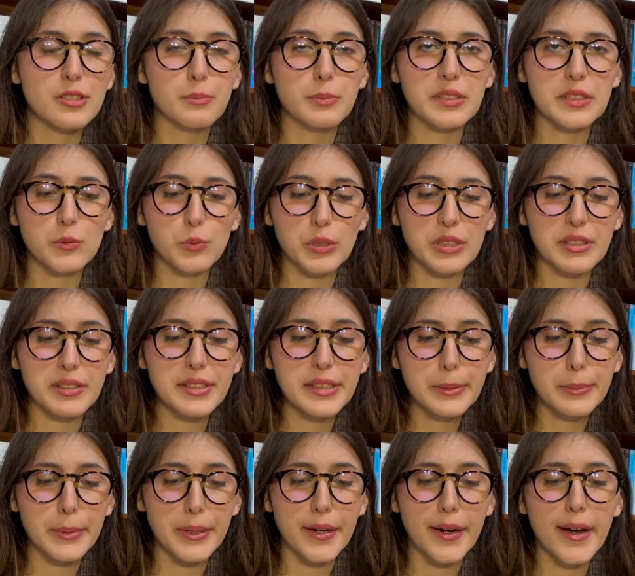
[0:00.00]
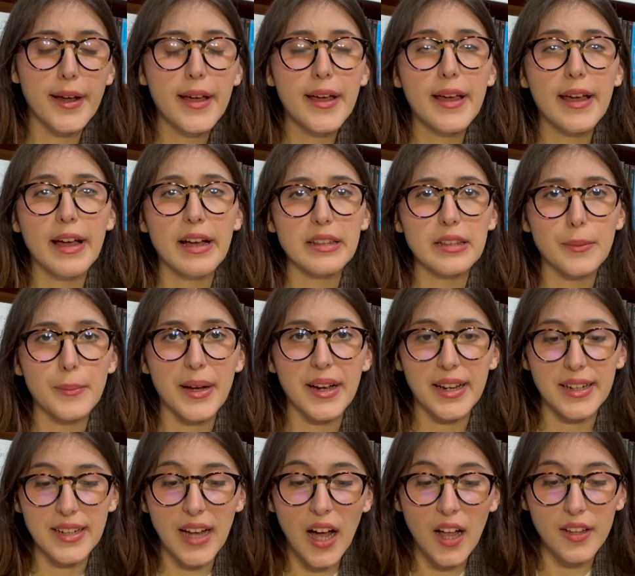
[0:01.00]
between Liber and the
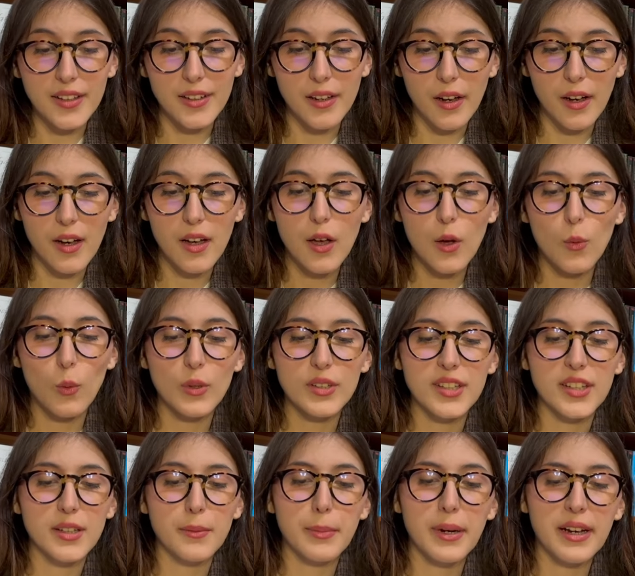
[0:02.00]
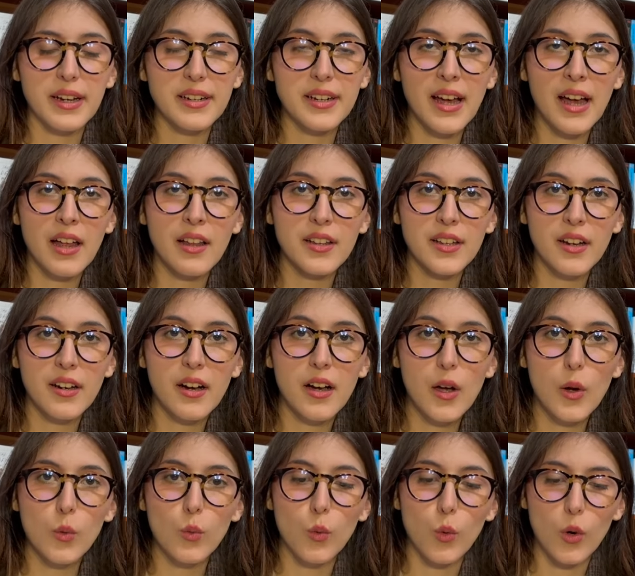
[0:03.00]
Bacchanalia was that the Bacchanalia
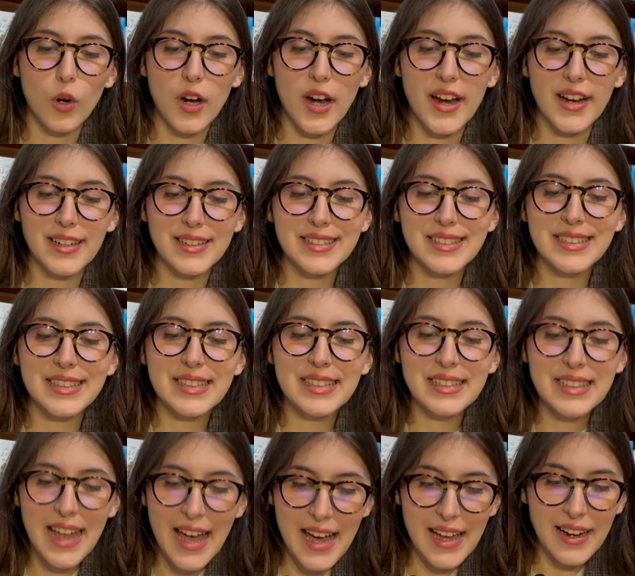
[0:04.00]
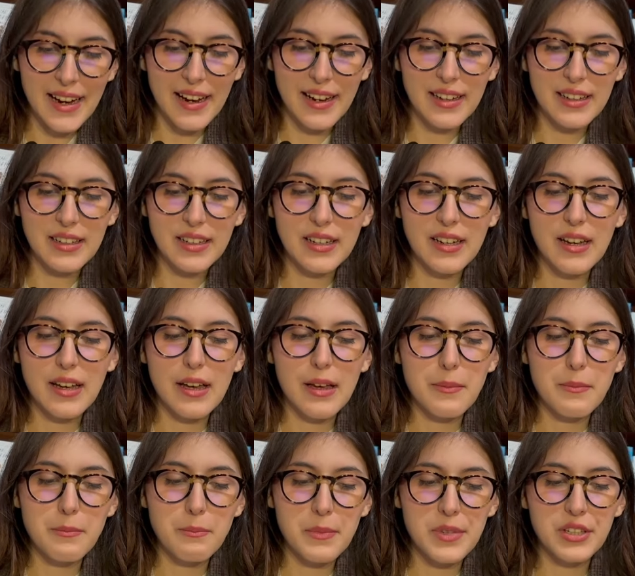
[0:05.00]
were ecstatic
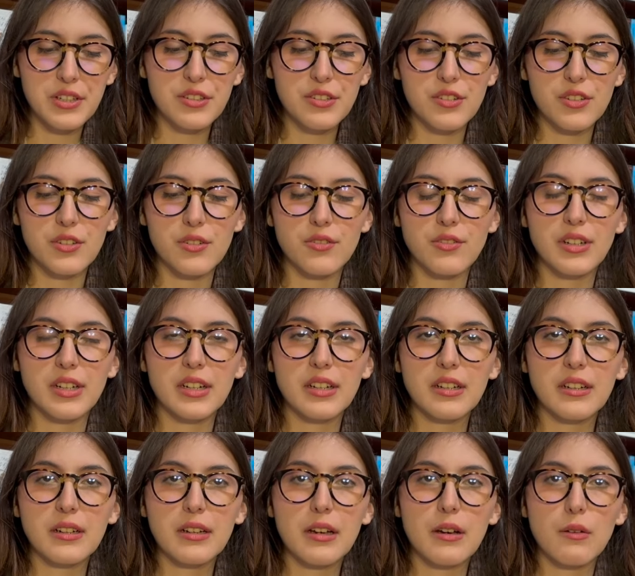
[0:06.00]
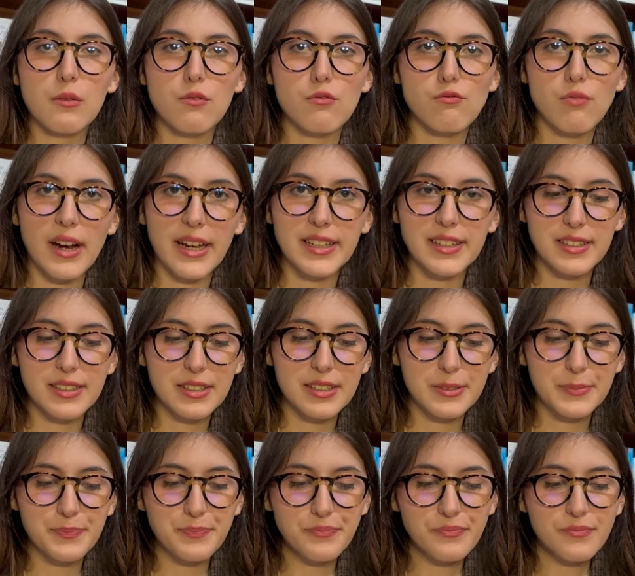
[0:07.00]
mystery rites.
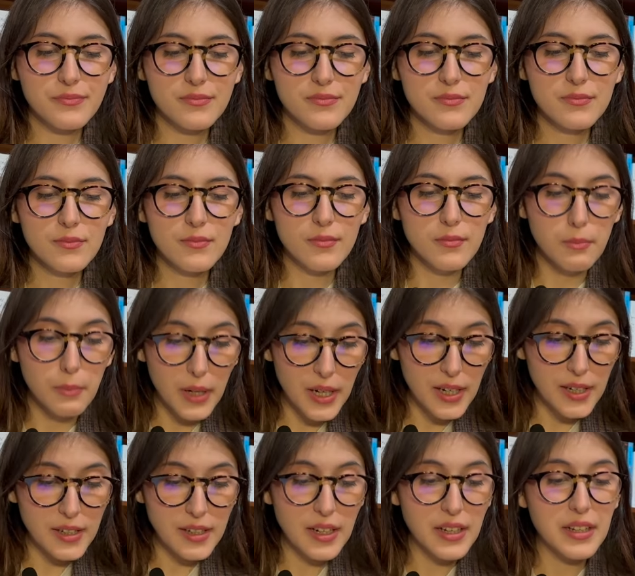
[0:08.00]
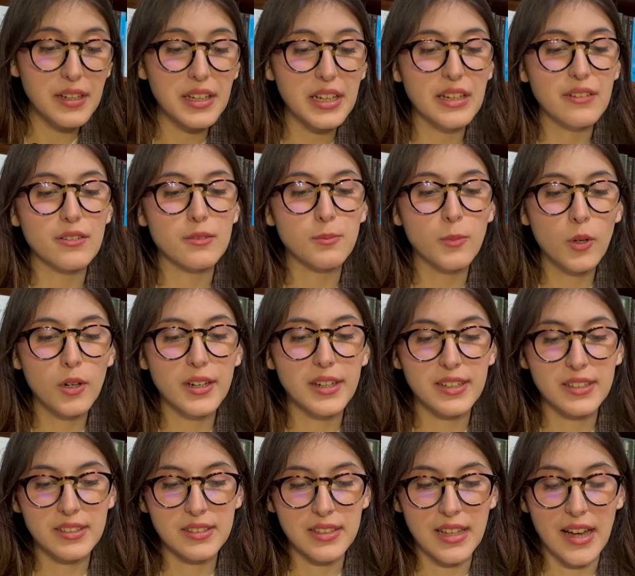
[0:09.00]
But even more
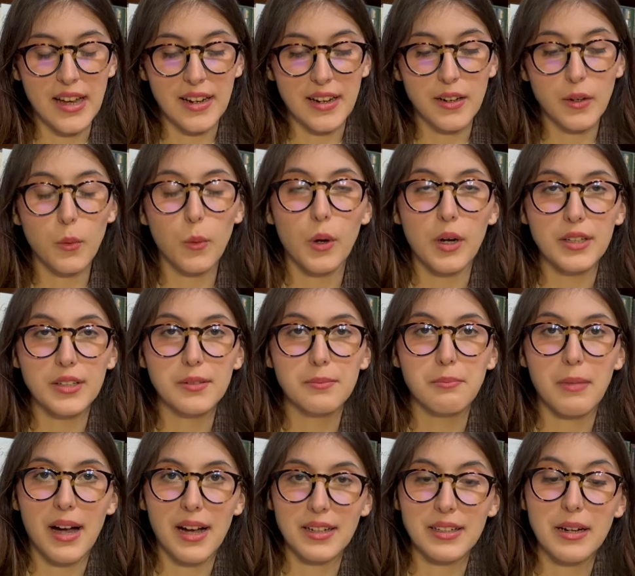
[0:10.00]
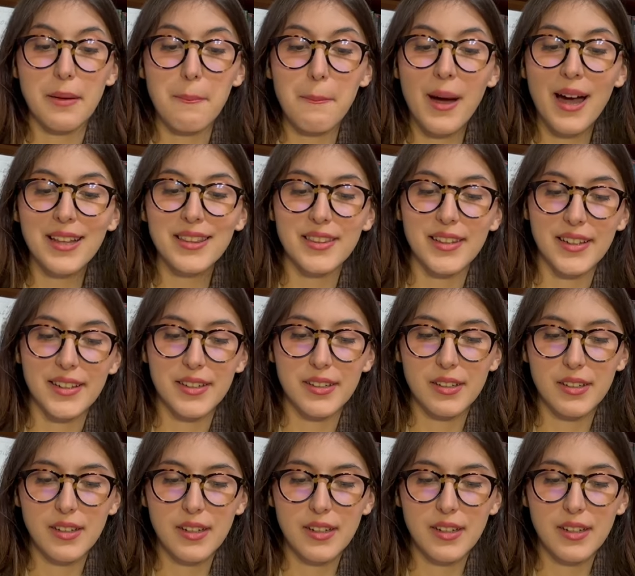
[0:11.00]
ecstatic was Magna Mater,